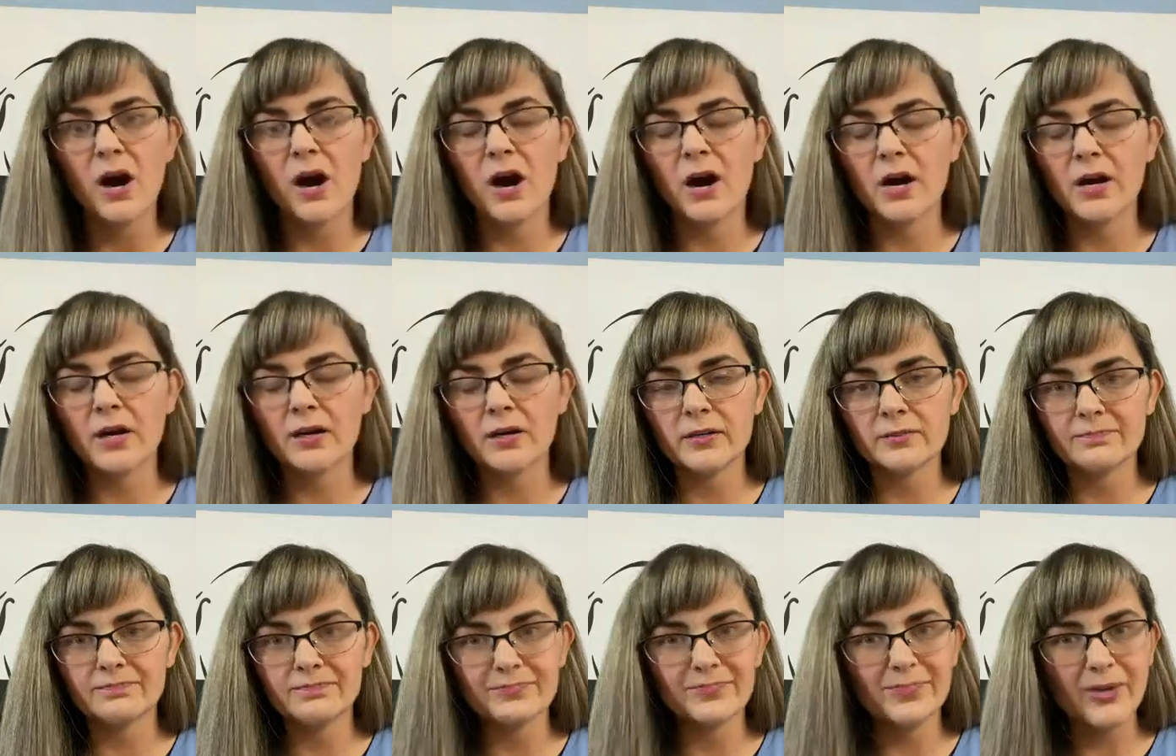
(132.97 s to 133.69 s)
are
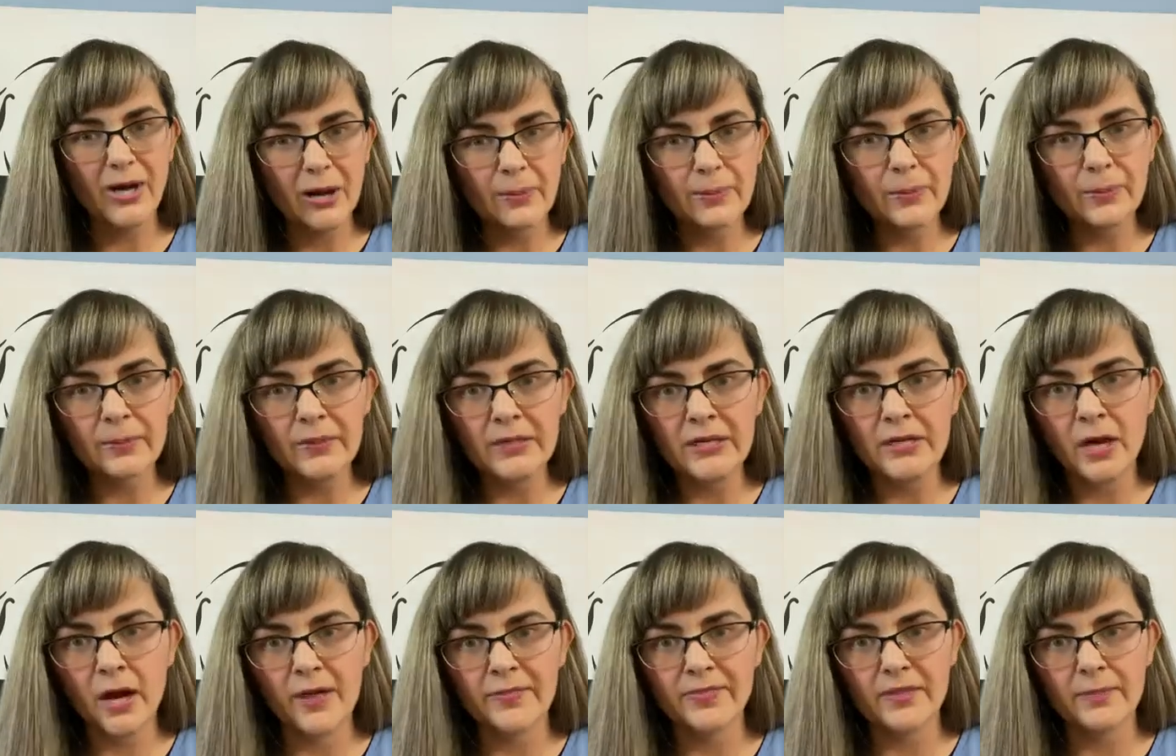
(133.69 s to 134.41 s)
probably
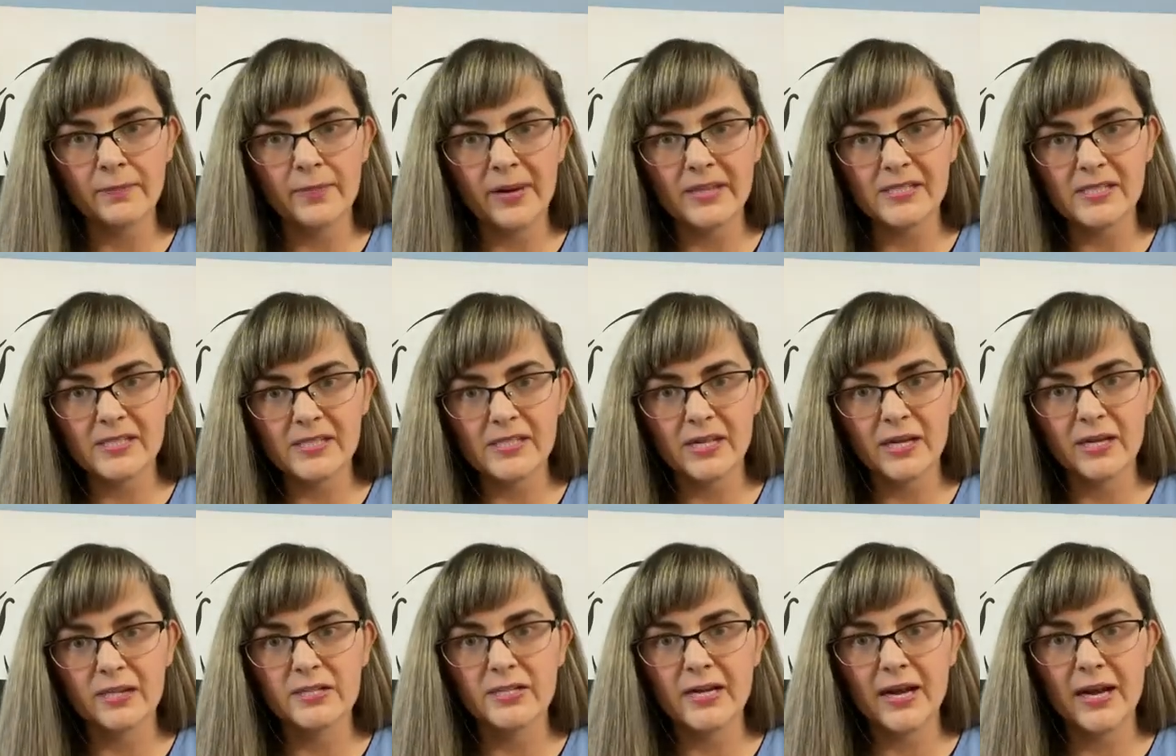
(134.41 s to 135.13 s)
not the best
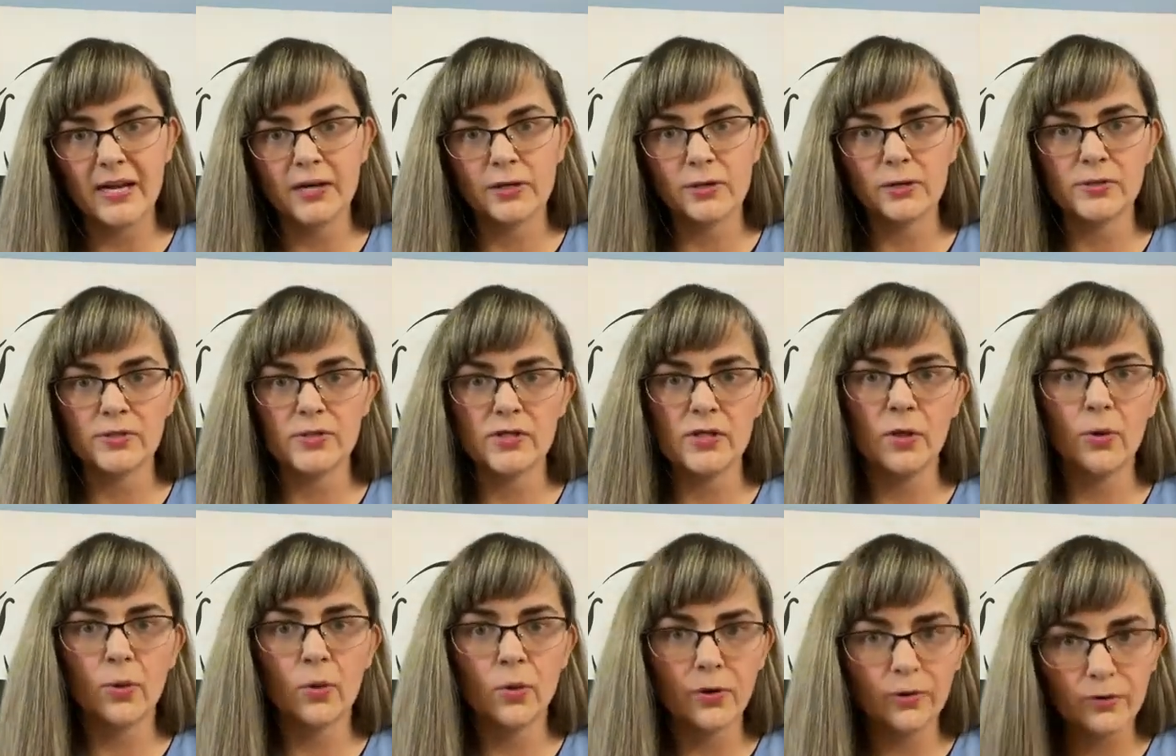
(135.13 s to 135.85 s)
at
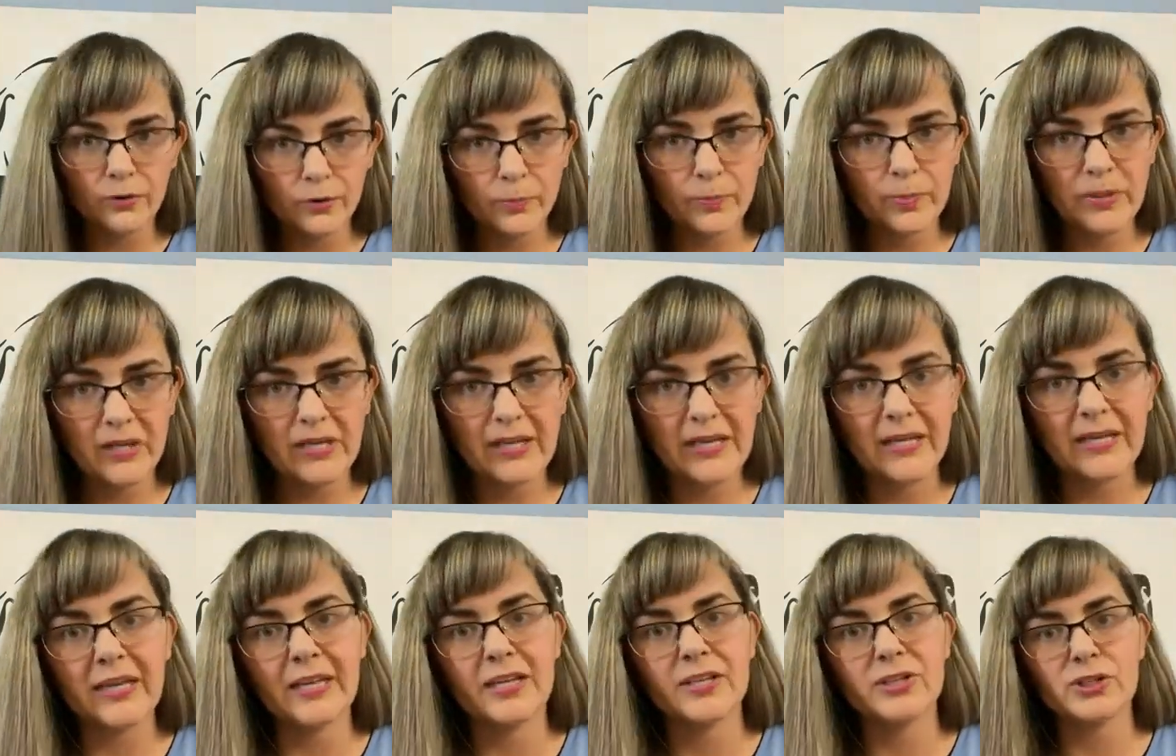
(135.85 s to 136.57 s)
diagnosing
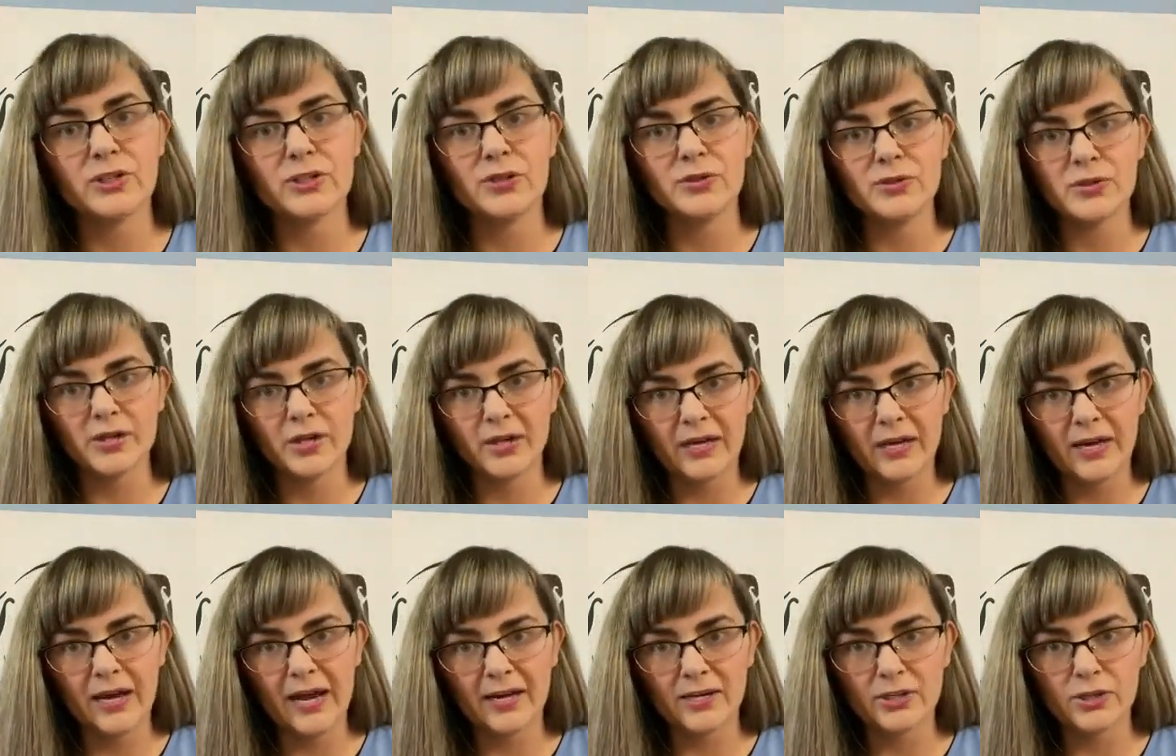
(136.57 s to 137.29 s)
orthopedic issues on
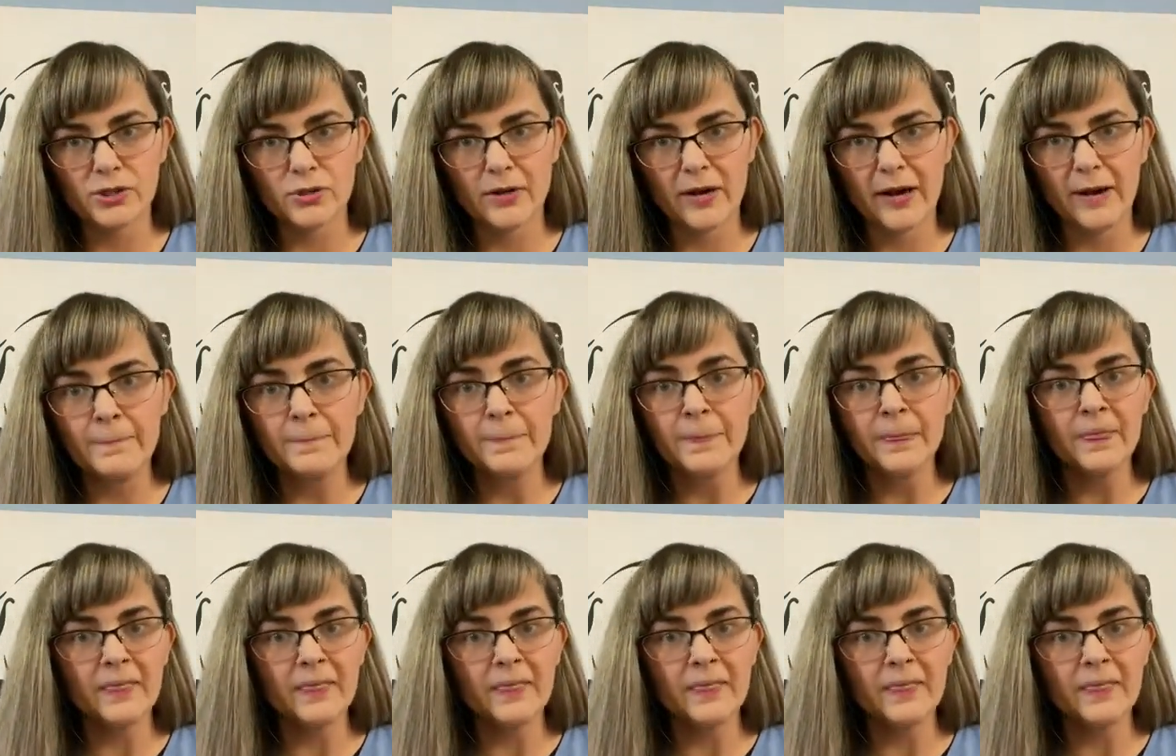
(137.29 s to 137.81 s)
an X-ray.